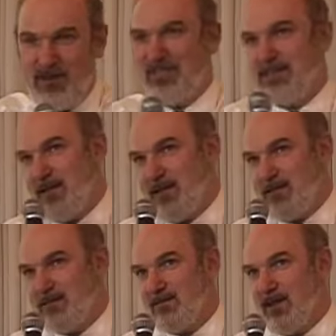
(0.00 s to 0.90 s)
with each
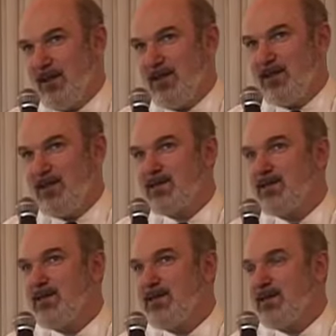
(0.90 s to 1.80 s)
other. And I think
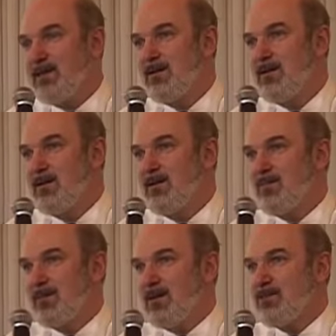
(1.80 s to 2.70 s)
DEE
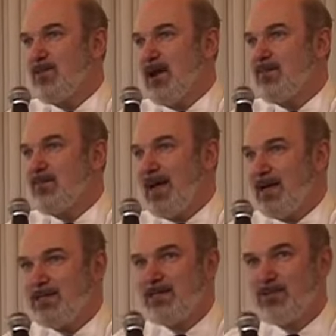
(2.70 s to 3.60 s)
is a very
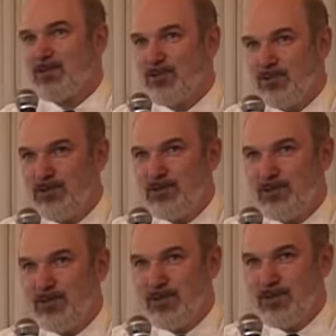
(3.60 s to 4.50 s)
practical solution
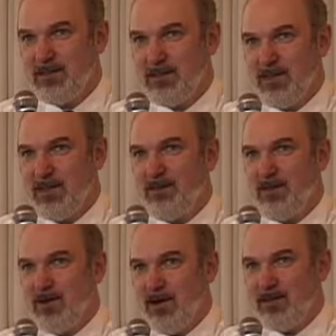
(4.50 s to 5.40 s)
to it,
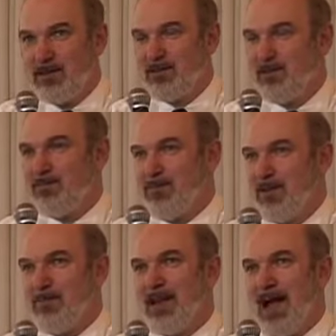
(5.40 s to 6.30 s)
because
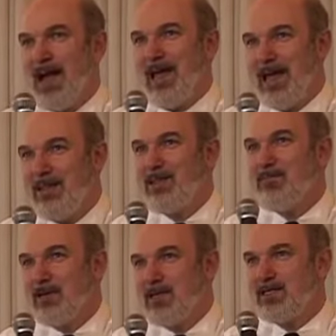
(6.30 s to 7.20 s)
people are in the
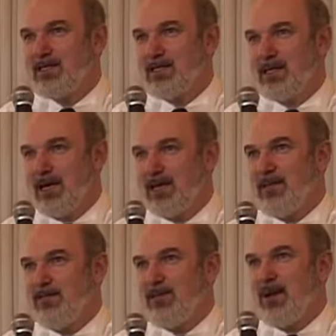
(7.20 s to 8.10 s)
ministry, and
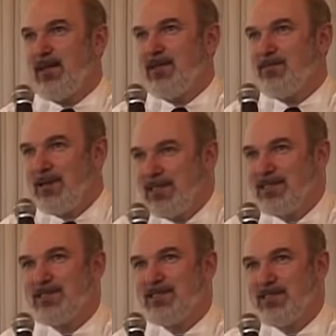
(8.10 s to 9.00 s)
if you are in the
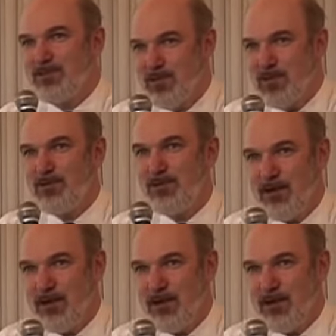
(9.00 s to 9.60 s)
ministry, you know